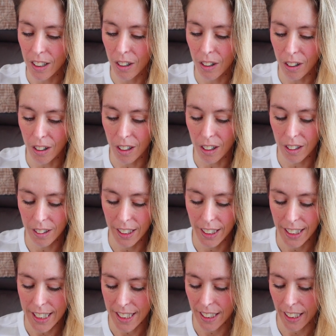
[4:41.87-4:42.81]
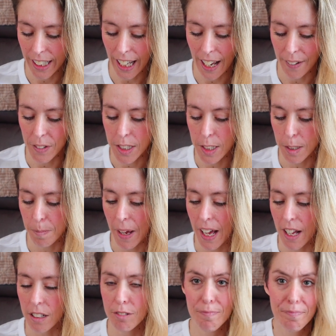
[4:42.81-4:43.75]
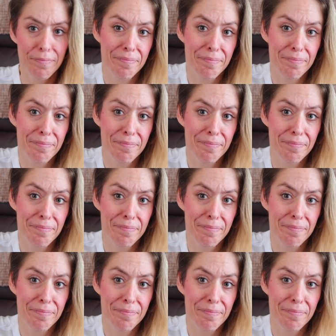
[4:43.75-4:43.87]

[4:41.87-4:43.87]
Oh, it doesn't like have a smell.